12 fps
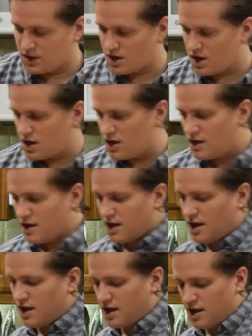Okay,
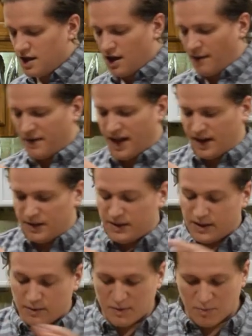I'm gonna add a
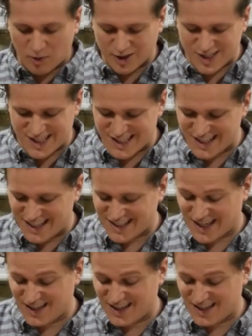little bit more seasoning because